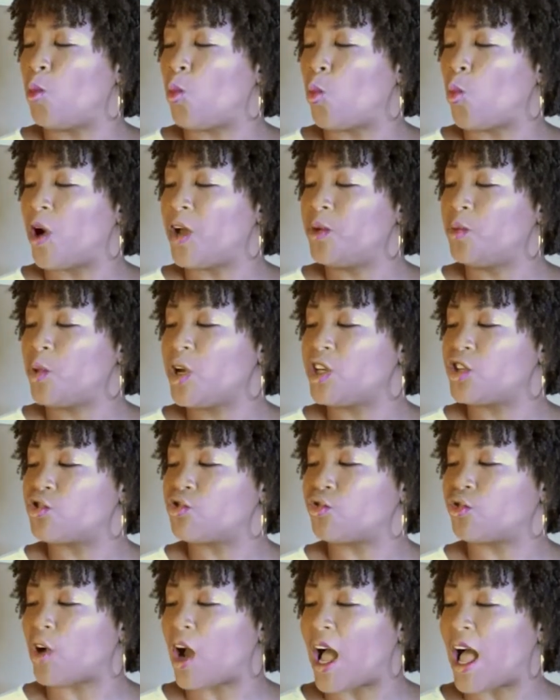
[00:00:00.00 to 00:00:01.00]
when we
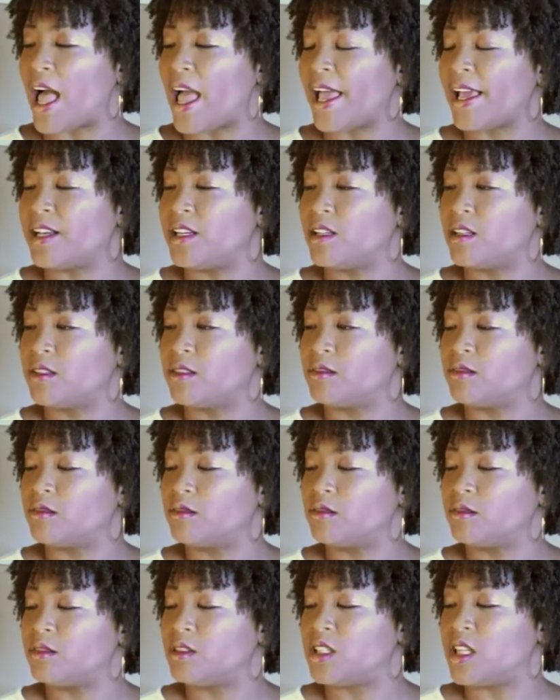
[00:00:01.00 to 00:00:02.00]
tried
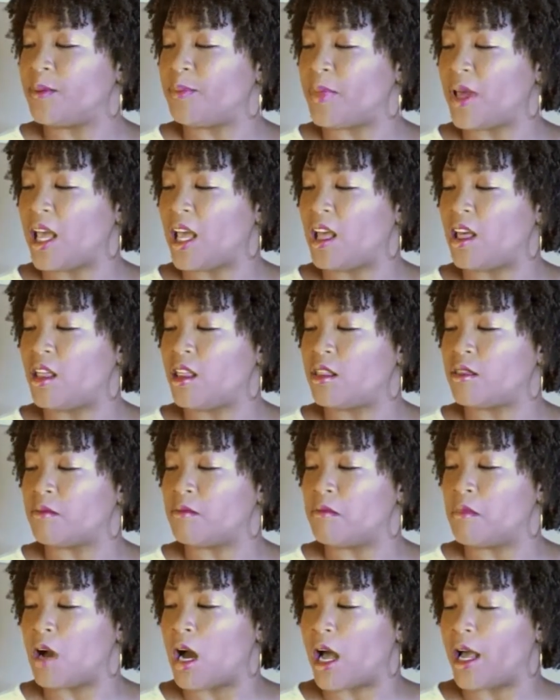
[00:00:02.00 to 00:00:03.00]
to bathe
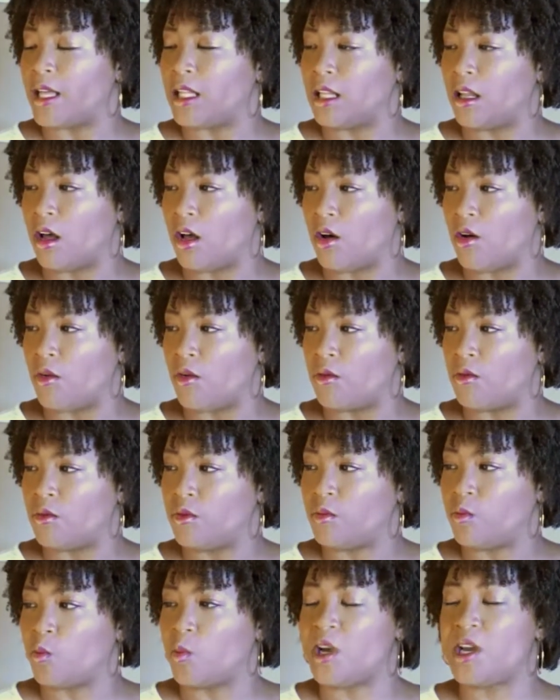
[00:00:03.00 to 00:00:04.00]
Milo,
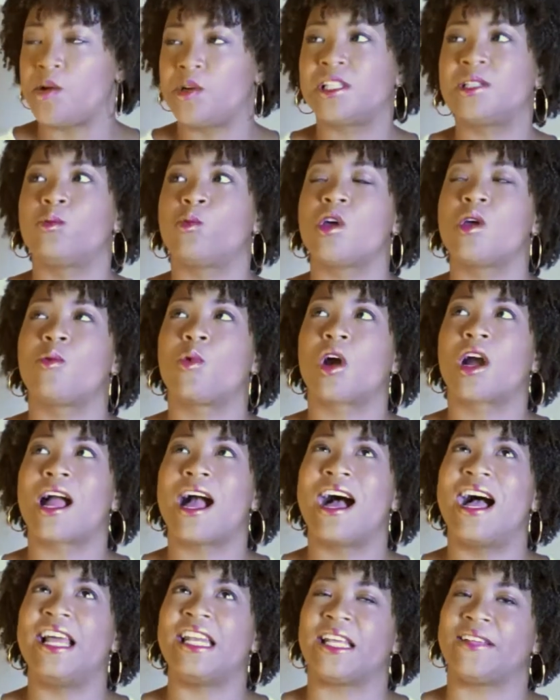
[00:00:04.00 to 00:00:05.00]
we were
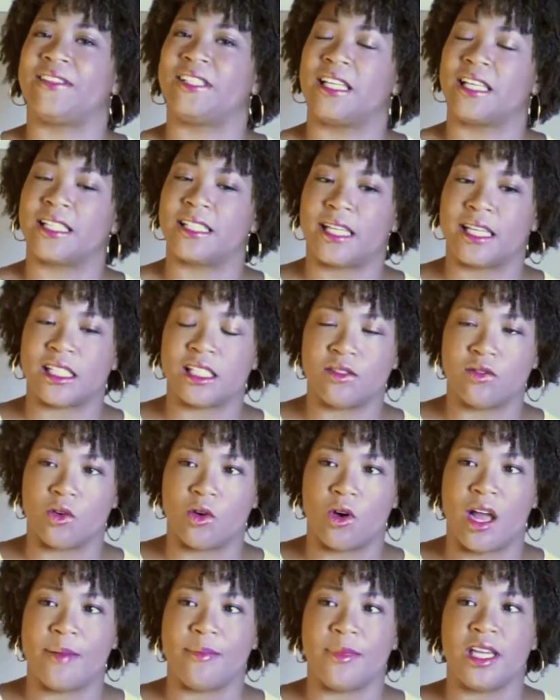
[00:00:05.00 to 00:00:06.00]
kind of
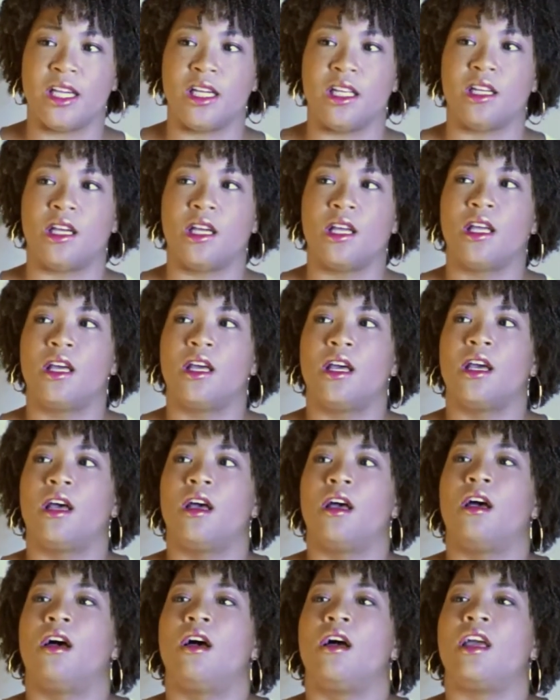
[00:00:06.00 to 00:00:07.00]
successful. I mean,
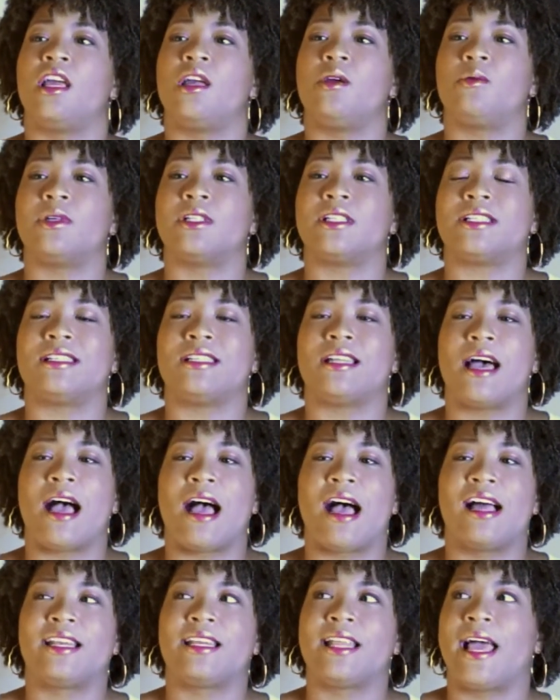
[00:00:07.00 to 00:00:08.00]
he was
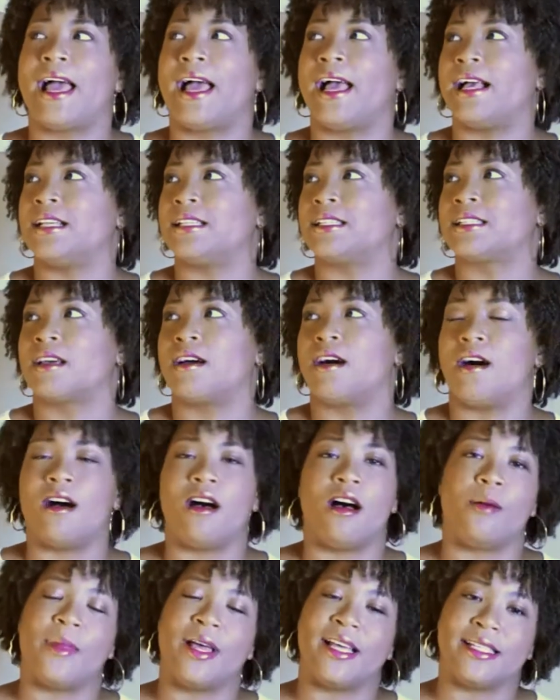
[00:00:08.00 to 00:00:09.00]
not as
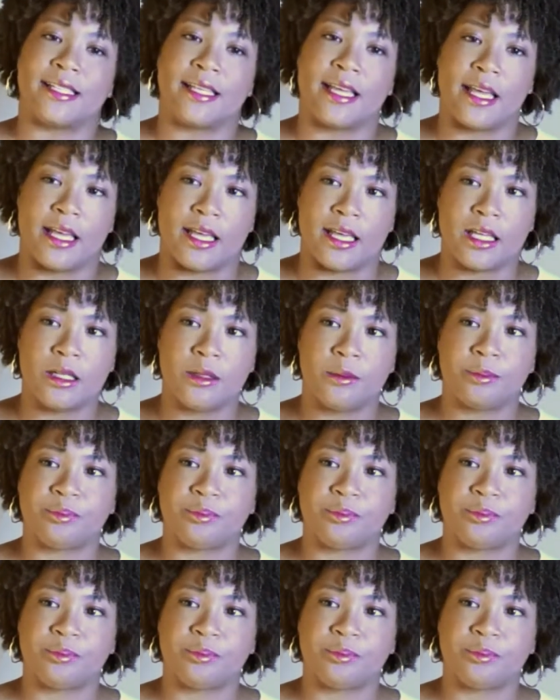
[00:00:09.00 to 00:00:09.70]
calm as Kit.